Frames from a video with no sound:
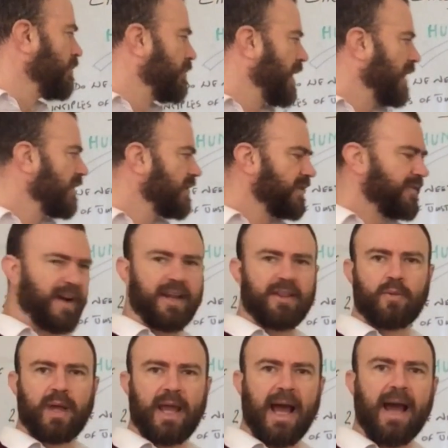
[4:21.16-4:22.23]
But the fact
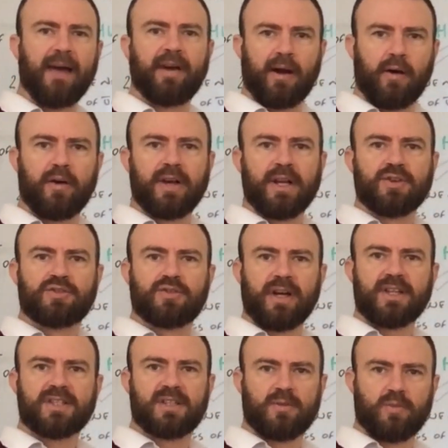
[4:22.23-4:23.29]
that we have our own
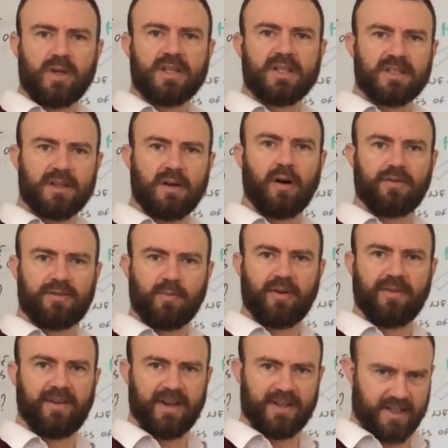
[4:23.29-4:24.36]
interests, and we often
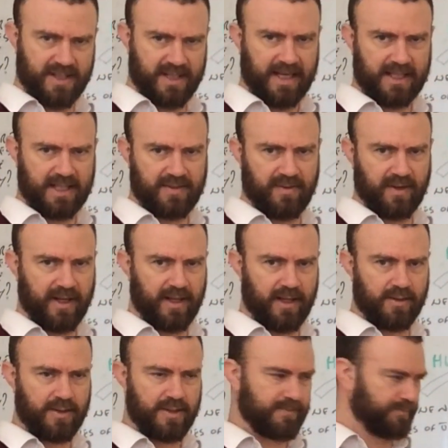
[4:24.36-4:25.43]
prefer to satisfy
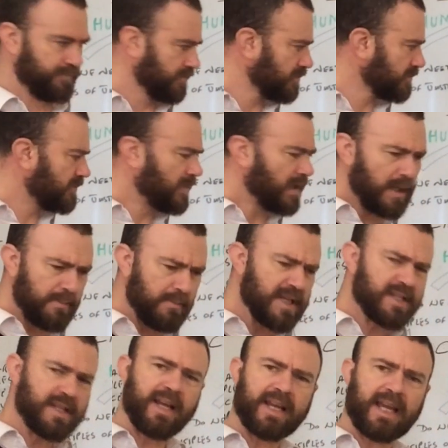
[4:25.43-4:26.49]
those,
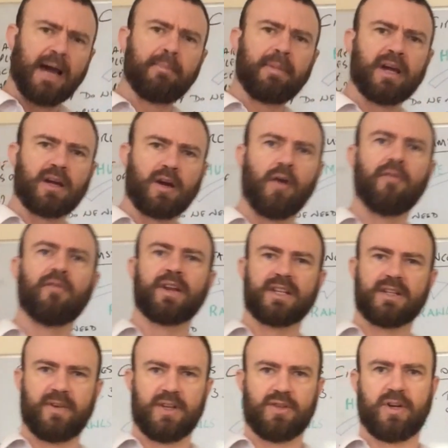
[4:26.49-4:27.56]
means that there can be a conflict
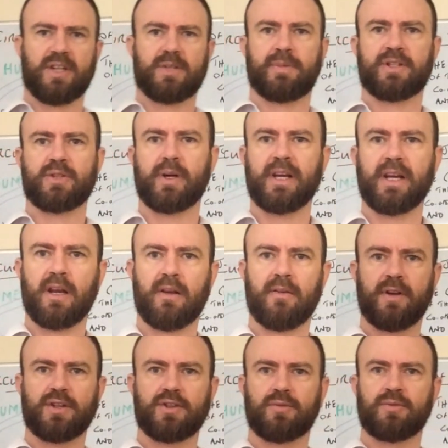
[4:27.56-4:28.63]
of interest between
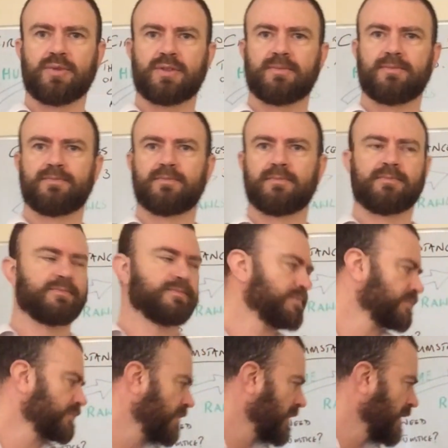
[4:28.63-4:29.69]
individuals,
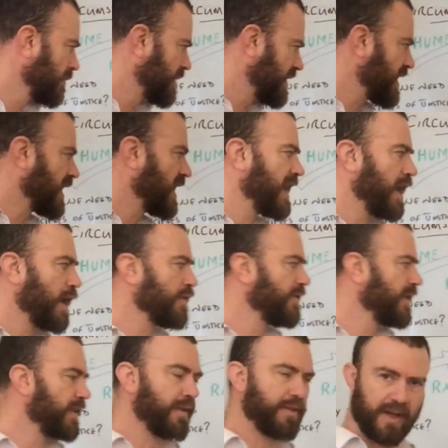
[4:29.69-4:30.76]
particularly
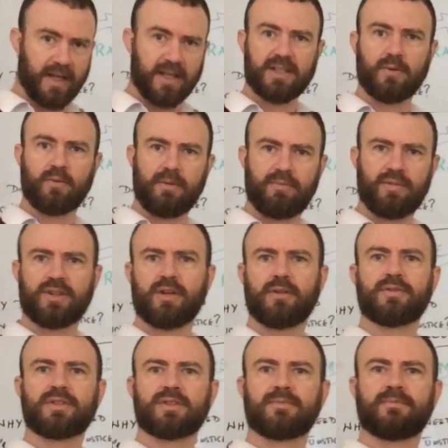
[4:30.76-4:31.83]
over the things that we
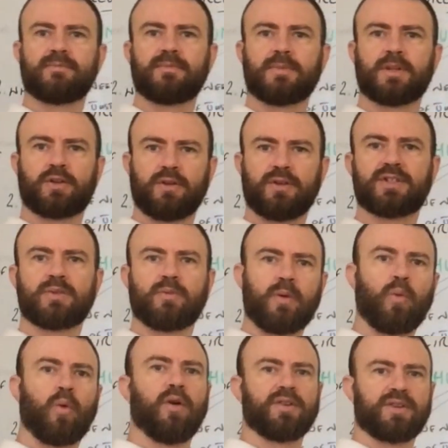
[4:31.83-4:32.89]
produce, the goods that we
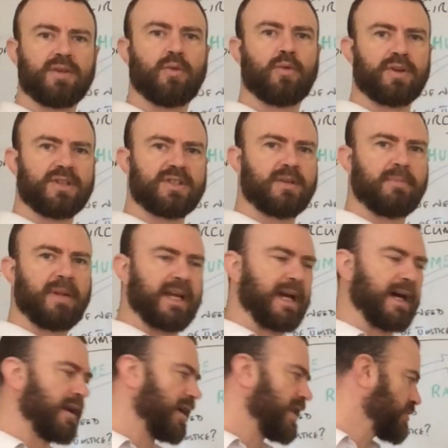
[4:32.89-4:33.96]
want in order to make
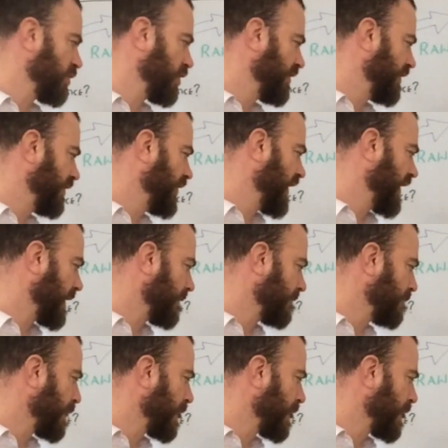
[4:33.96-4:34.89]
our lives more fulfilling.